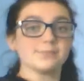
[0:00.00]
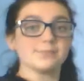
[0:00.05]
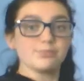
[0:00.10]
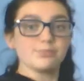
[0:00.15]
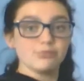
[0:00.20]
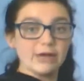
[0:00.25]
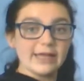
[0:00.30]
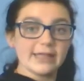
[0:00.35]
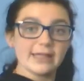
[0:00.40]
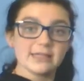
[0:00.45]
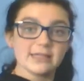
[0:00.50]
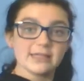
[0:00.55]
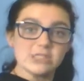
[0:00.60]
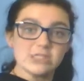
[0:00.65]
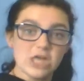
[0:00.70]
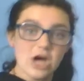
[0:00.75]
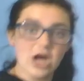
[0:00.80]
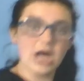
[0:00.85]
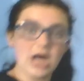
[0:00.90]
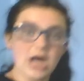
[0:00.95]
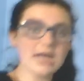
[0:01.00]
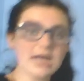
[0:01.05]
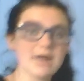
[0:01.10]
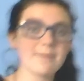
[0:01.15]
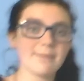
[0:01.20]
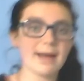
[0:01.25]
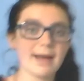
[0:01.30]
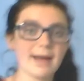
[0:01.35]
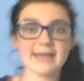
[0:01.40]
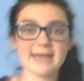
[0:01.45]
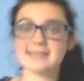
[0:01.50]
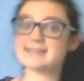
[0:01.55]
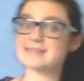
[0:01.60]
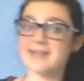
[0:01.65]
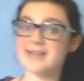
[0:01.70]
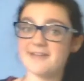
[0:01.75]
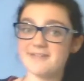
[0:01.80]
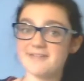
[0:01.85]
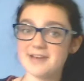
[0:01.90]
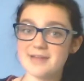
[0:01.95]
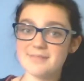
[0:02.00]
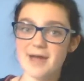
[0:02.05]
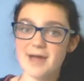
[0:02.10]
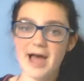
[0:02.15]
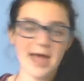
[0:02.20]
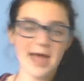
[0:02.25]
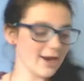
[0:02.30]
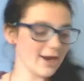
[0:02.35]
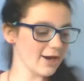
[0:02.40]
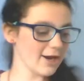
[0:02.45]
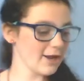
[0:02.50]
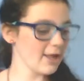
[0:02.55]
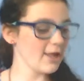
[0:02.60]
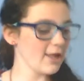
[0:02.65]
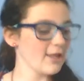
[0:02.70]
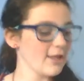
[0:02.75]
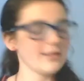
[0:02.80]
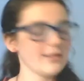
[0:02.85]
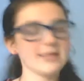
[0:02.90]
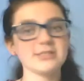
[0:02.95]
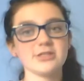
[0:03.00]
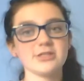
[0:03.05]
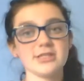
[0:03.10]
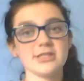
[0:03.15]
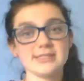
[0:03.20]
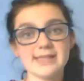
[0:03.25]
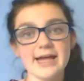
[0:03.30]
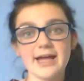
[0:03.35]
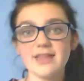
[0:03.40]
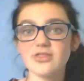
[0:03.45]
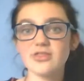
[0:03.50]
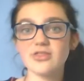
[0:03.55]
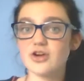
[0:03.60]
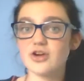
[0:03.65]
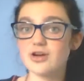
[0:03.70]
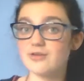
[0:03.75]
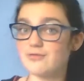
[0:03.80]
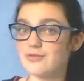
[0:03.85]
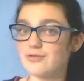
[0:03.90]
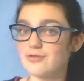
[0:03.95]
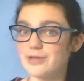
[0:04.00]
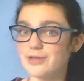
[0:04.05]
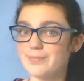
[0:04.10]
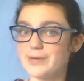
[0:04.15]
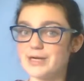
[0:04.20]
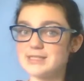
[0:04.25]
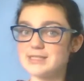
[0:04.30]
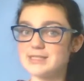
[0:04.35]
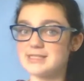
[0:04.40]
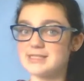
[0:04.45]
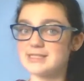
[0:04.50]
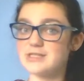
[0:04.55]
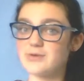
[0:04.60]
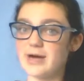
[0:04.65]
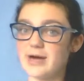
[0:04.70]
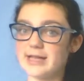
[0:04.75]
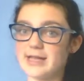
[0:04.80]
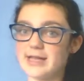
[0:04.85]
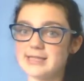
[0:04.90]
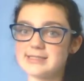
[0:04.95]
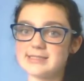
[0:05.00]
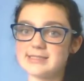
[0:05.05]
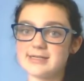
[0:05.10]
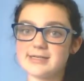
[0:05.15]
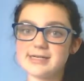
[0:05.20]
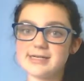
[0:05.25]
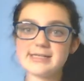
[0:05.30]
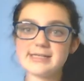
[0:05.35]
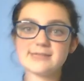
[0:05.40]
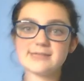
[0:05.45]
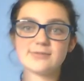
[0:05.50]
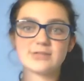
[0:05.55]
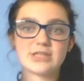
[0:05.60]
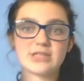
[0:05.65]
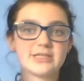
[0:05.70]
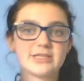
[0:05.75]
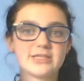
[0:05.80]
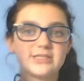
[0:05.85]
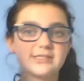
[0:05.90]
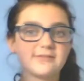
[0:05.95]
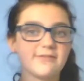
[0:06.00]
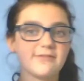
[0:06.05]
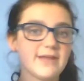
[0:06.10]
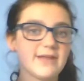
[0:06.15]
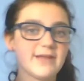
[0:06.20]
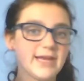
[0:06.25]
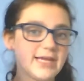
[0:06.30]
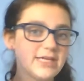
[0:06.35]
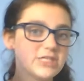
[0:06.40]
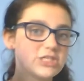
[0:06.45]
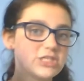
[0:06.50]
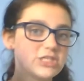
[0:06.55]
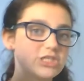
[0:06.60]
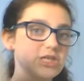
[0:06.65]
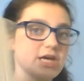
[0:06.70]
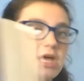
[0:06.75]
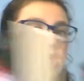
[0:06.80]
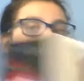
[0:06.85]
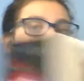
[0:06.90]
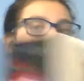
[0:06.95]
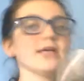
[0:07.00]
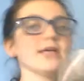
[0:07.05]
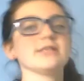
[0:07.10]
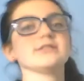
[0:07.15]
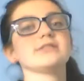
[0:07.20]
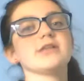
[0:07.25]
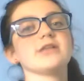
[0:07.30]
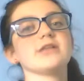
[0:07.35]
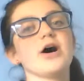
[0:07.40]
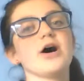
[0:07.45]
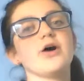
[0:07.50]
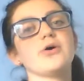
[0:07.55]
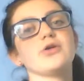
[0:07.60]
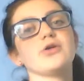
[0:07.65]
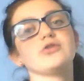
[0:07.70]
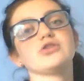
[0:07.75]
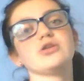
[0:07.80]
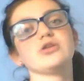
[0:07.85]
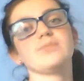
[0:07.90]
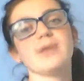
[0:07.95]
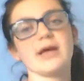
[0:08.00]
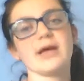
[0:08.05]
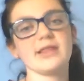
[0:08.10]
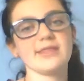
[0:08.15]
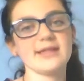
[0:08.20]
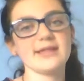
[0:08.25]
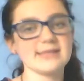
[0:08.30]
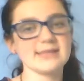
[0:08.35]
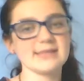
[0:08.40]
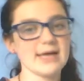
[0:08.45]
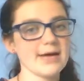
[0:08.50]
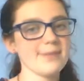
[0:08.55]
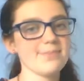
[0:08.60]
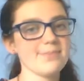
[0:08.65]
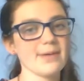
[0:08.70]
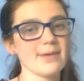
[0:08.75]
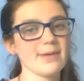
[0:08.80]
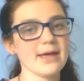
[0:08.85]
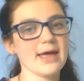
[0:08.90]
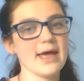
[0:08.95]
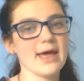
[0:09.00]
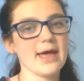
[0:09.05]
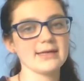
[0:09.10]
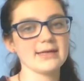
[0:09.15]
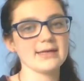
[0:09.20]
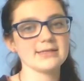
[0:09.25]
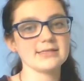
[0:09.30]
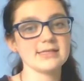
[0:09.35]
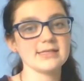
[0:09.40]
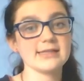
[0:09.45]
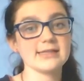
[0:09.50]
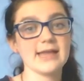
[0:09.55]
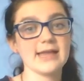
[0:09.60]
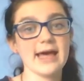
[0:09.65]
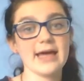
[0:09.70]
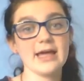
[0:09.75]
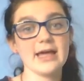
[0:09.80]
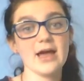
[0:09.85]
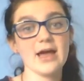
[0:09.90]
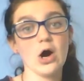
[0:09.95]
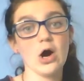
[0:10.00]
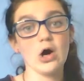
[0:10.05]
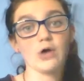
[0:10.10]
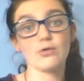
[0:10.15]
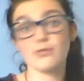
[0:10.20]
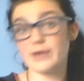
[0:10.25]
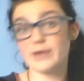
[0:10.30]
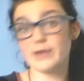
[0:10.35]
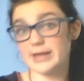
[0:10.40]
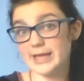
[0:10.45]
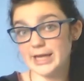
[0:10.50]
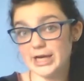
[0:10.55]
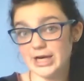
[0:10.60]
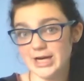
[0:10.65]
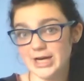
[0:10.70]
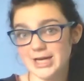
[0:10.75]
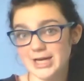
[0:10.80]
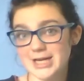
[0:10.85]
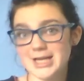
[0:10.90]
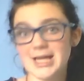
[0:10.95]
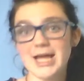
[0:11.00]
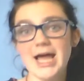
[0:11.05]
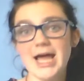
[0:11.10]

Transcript: Breaking Dawn by Stephenie Meyer. These are the 2nd, 3rd, and 4th books in the Twilight series, which I just finished. So you should pick these up, and they are really good.